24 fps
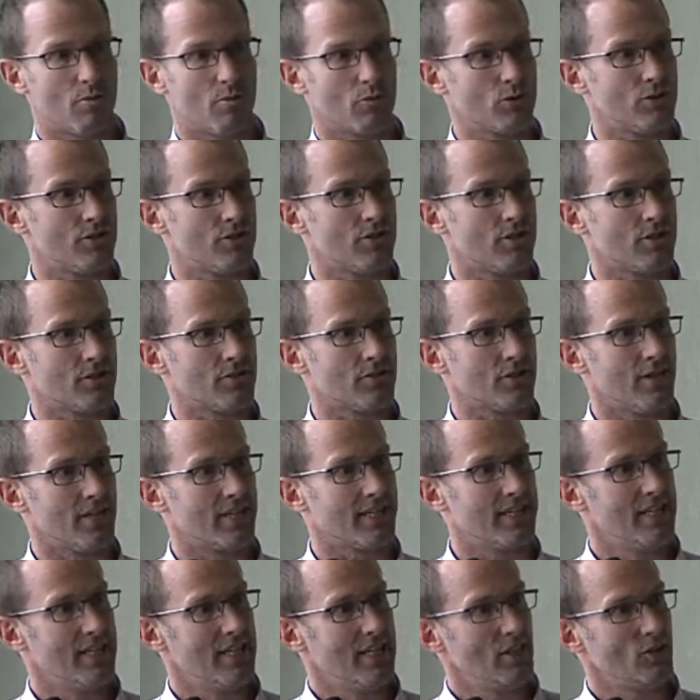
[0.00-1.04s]
which is things like
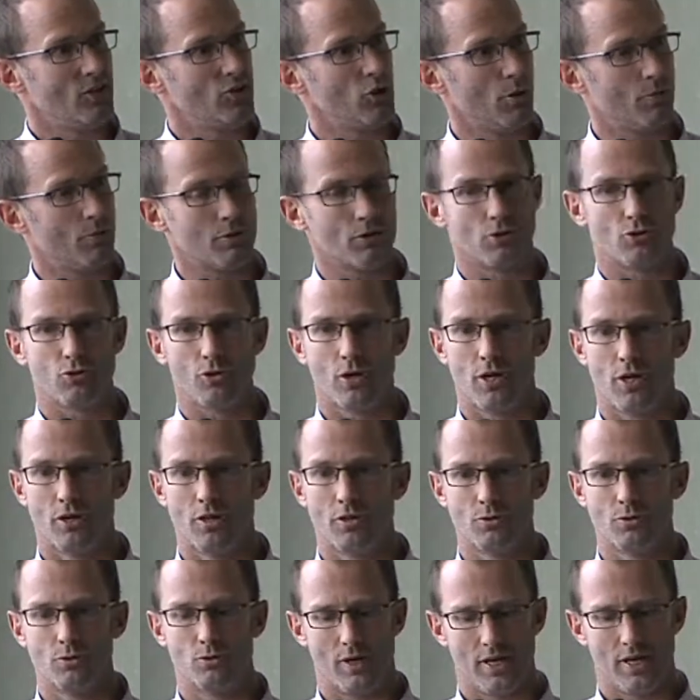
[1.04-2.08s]
job
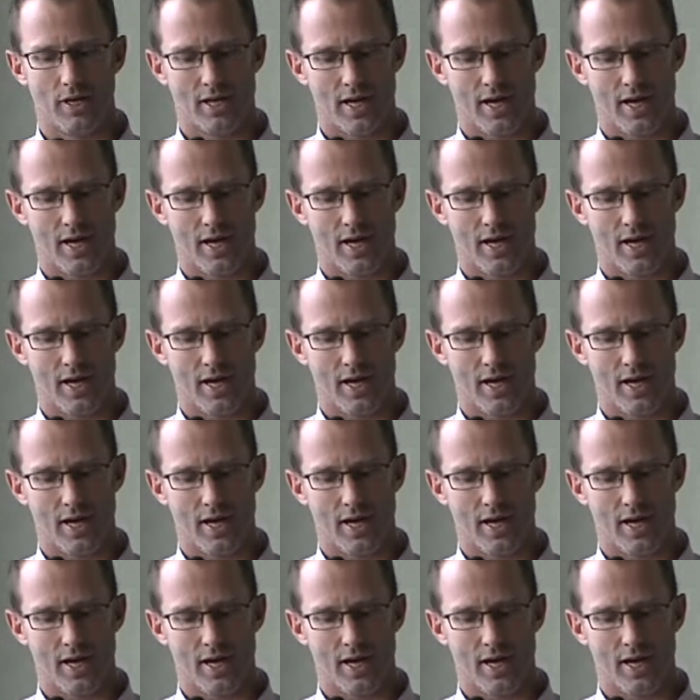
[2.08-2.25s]
control,